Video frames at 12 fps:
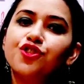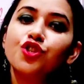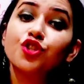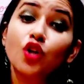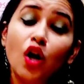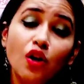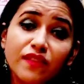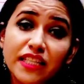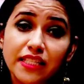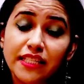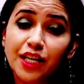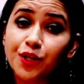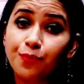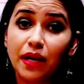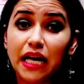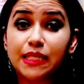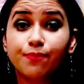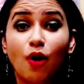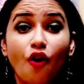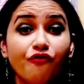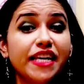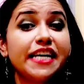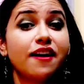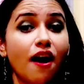dissolved in the cytoplasm of
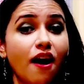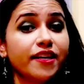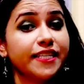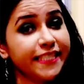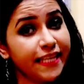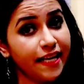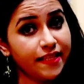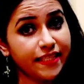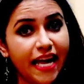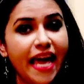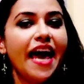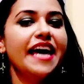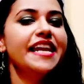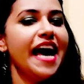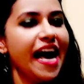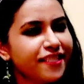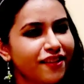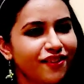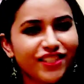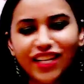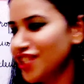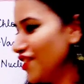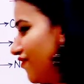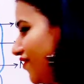the guard cells. And as a result